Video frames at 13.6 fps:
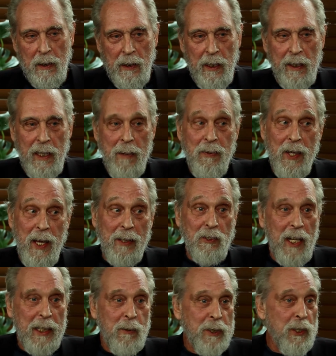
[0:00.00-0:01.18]
And I'm thinking, it's
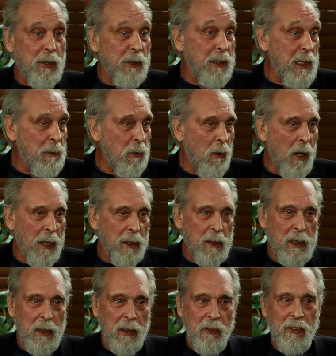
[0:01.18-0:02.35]
like when you're in deep water,
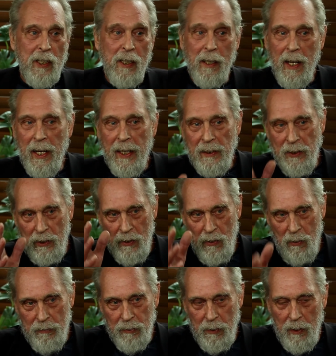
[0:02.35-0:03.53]
you can see light, and you're
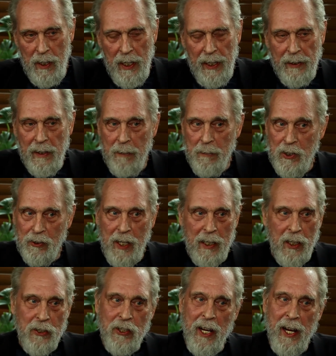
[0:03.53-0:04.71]
going for light. And I've just got
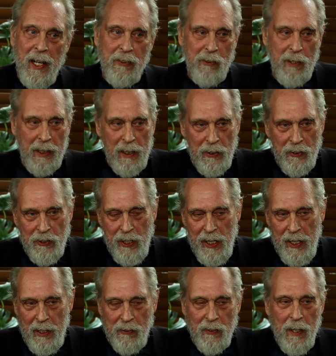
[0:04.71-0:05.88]
a chance, or I got a
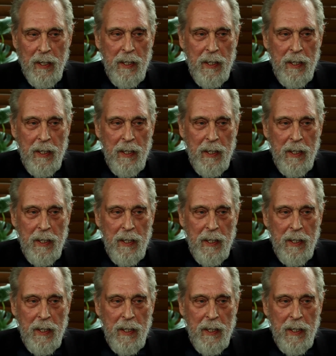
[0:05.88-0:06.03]
chance.